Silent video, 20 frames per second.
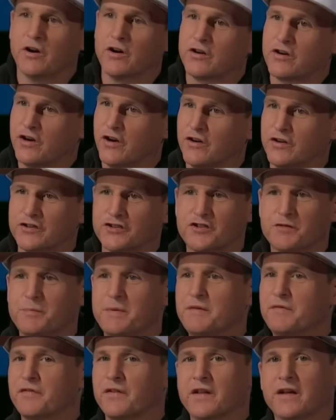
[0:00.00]
Our cars should
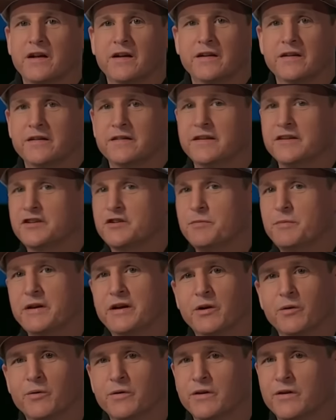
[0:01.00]
be flying. They should be
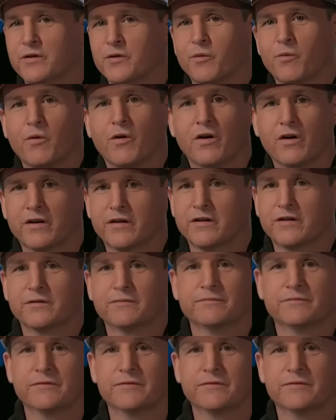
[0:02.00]
going underwater.